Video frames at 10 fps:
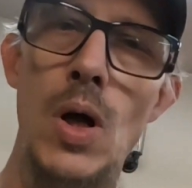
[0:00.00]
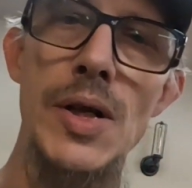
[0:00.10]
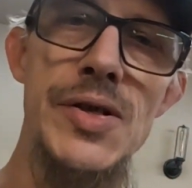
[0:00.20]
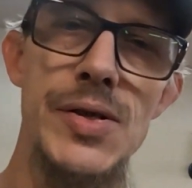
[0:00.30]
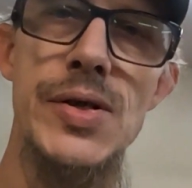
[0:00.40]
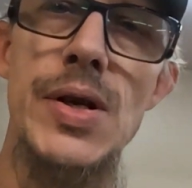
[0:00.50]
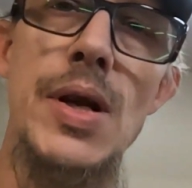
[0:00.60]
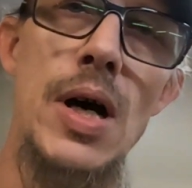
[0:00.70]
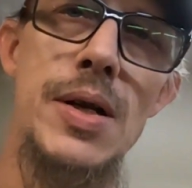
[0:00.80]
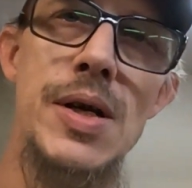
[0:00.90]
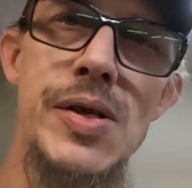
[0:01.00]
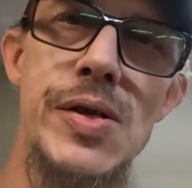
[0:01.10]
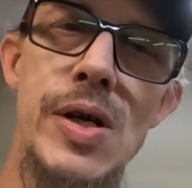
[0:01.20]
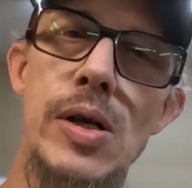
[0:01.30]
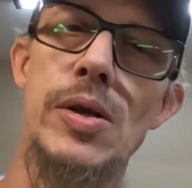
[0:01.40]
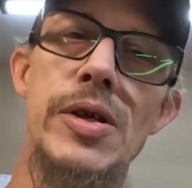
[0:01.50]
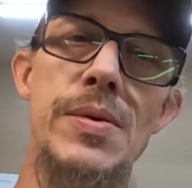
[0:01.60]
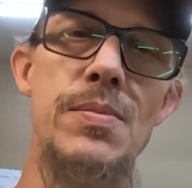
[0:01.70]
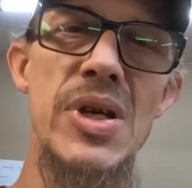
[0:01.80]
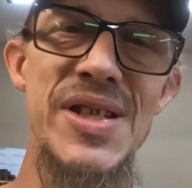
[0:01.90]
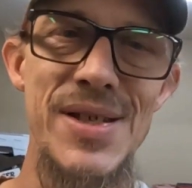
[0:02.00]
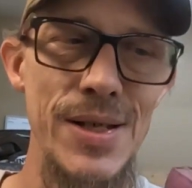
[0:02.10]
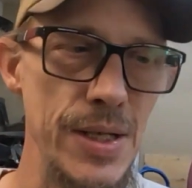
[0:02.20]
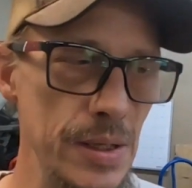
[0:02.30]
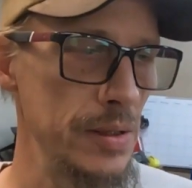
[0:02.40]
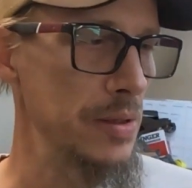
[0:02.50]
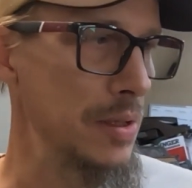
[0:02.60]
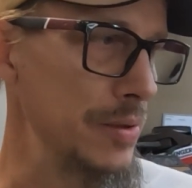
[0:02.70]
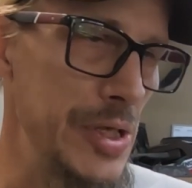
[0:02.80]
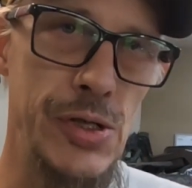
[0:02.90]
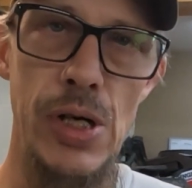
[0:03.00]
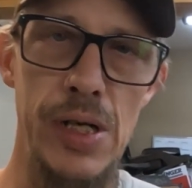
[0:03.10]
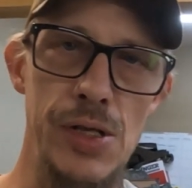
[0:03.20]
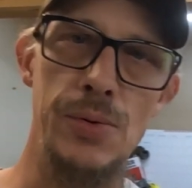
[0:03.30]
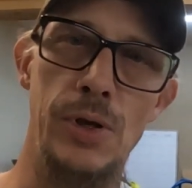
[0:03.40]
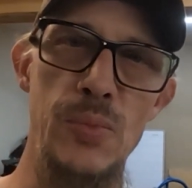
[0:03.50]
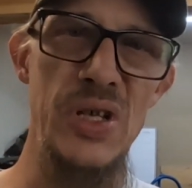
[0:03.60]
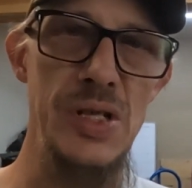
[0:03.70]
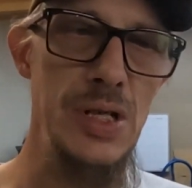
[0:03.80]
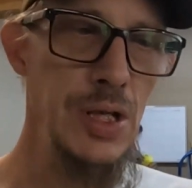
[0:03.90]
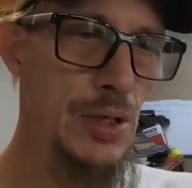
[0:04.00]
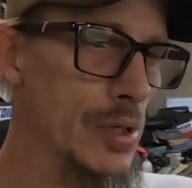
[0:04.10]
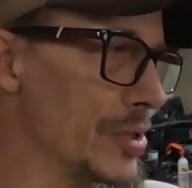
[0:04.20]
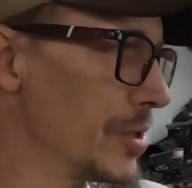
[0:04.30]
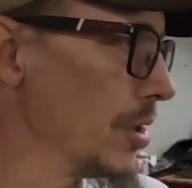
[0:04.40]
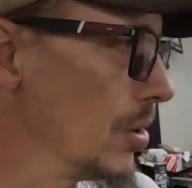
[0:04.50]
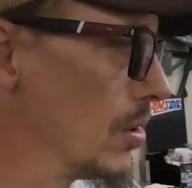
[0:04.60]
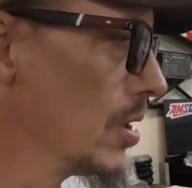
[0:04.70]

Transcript: while it's not necessarily minty, this truck isn't really minty either, so